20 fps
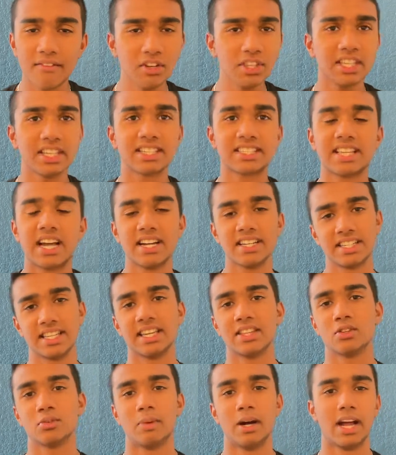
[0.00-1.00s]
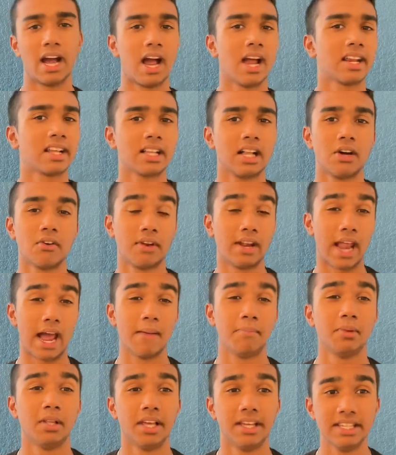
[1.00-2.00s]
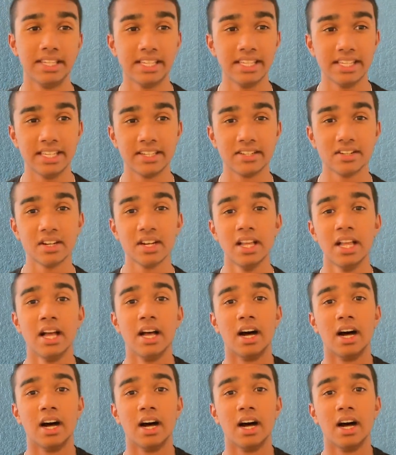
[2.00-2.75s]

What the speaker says: is tied together by iCloud and Apple ID here.